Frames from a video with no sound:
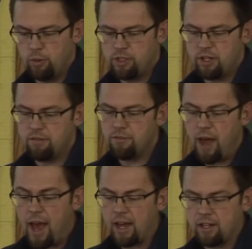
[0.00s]
which in
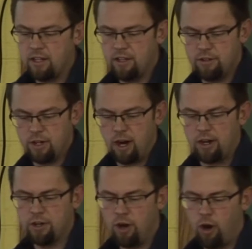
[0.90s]
fact, there
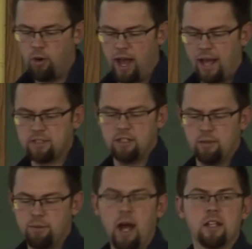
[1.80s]
are no
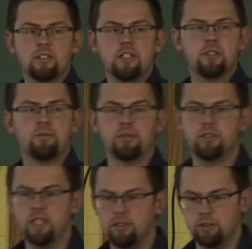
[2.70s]
accident policies and
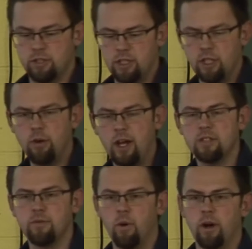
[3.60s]
procedures in the
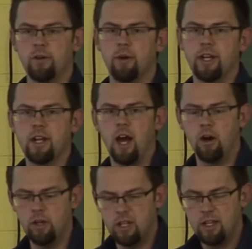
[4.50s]
U.S. for right now